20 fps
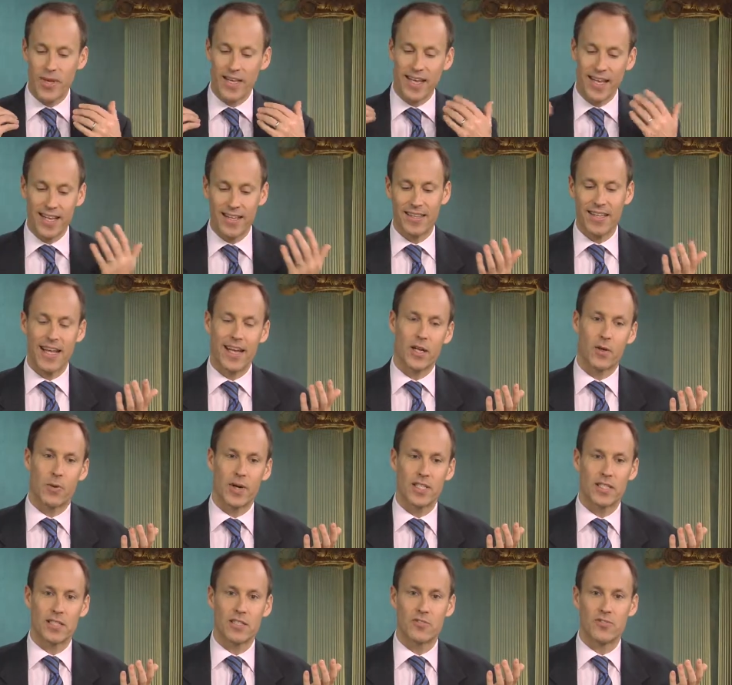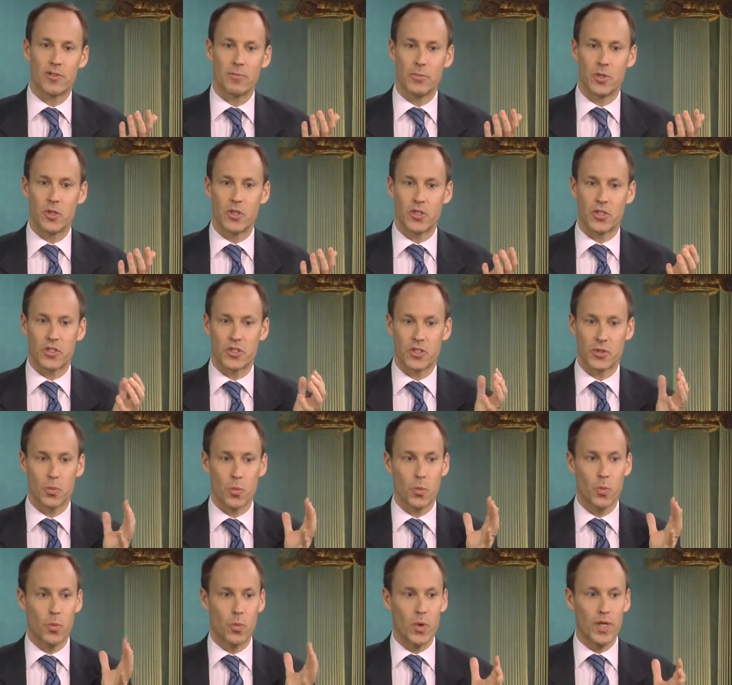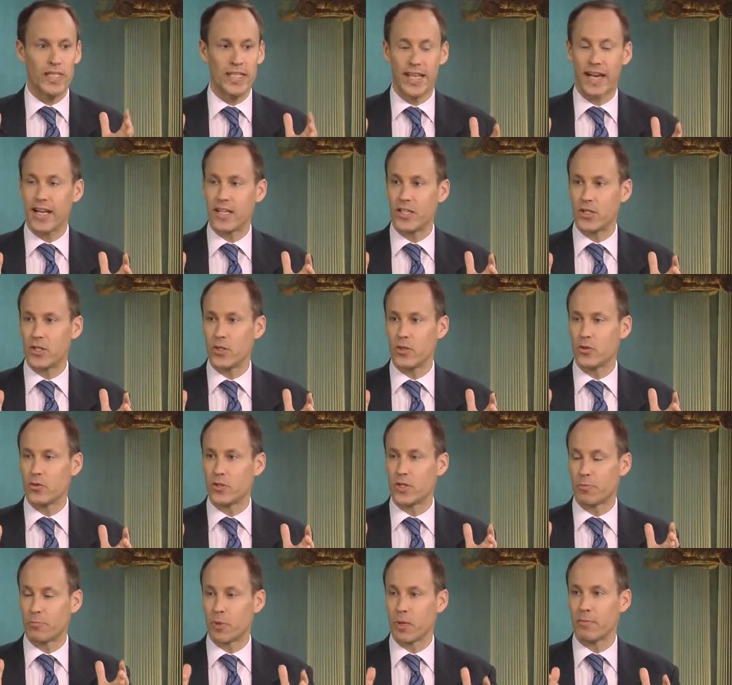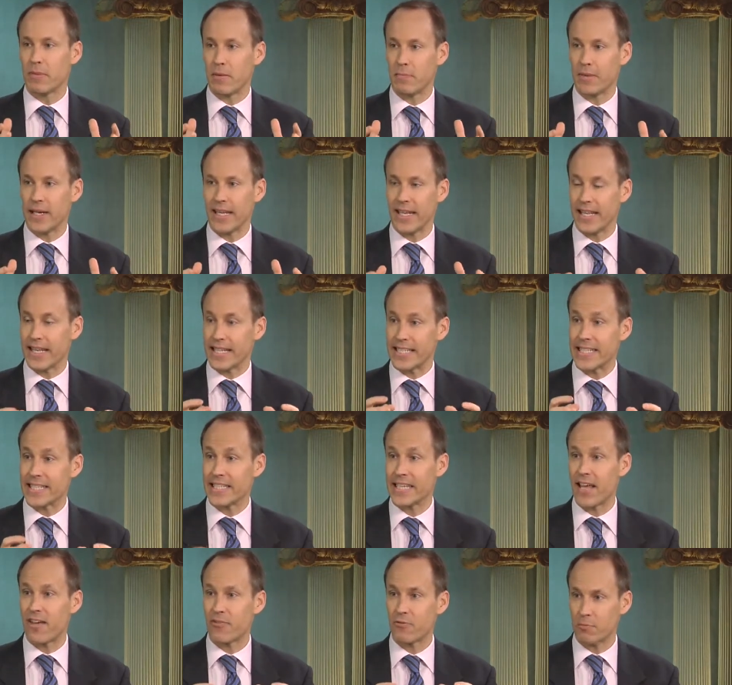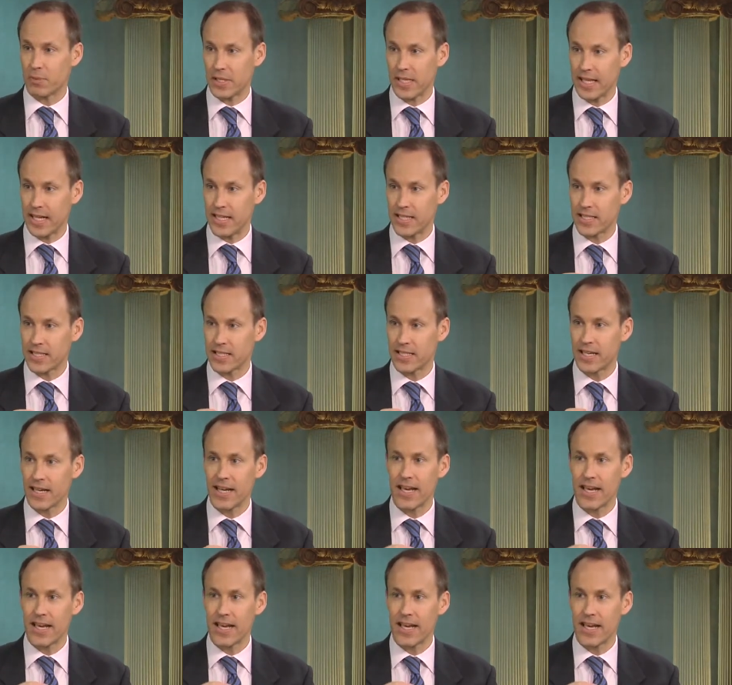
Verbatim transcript: get a lot of questions from users. What can I do to put my money in a safe place?